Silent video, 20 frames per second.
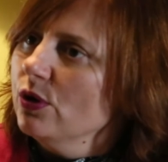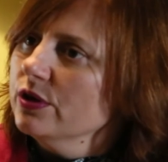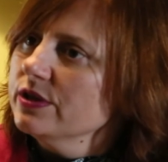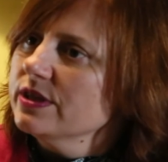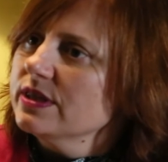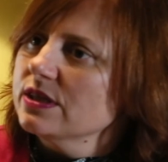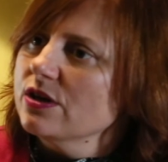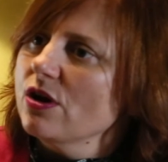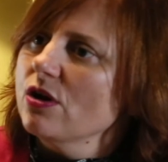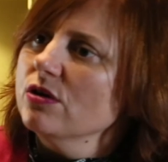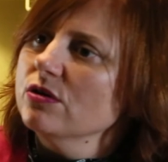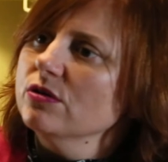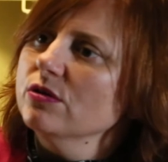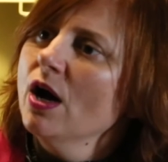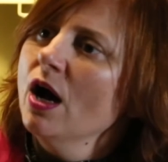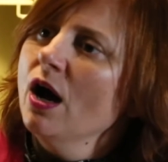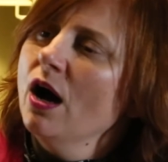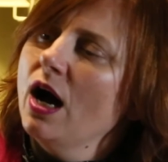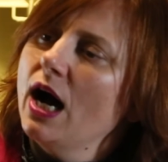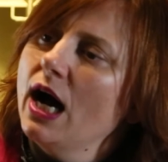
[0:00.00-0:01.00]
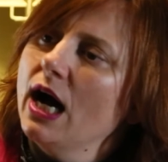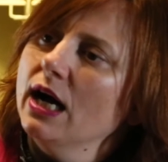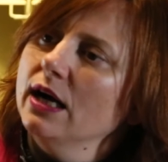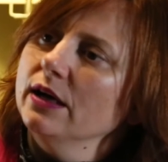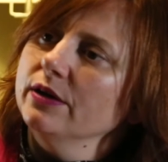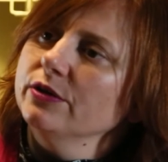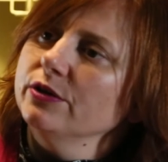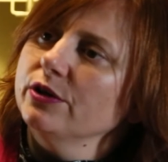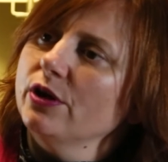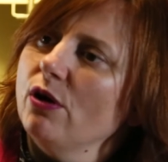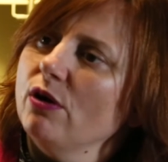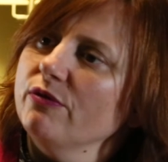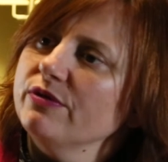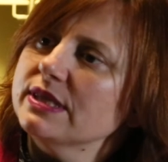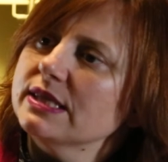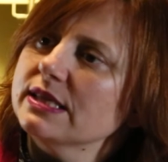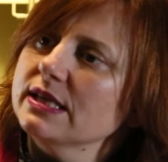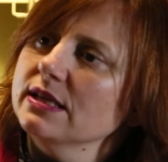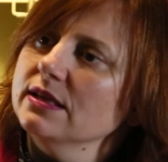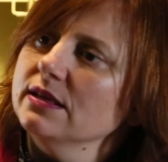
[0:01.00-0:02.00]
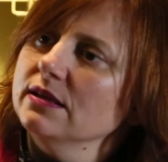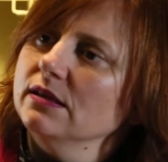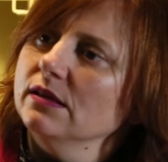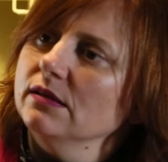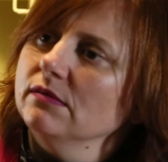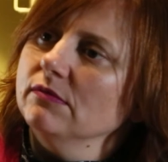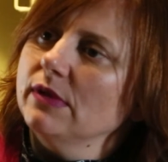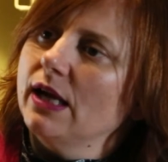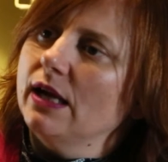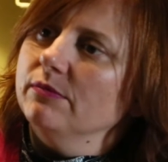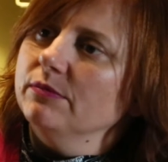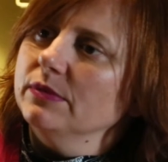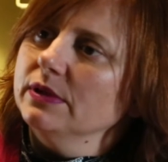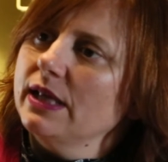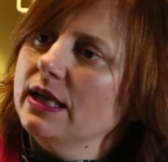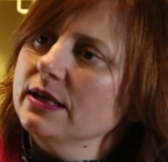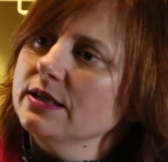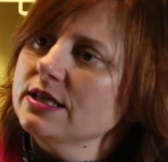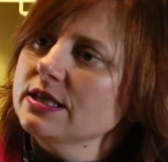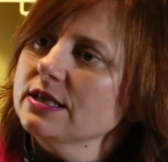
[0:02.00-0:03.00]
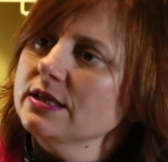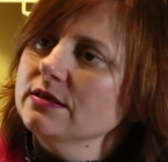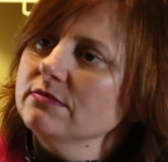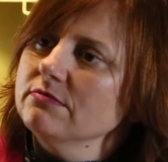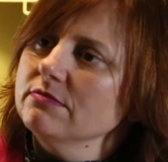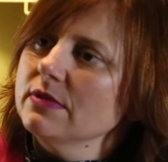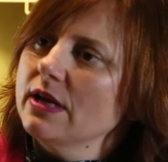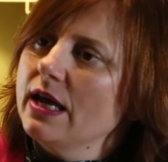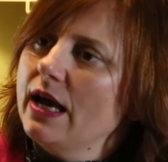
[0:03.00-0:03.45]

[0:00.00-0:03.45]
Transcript: So obviously London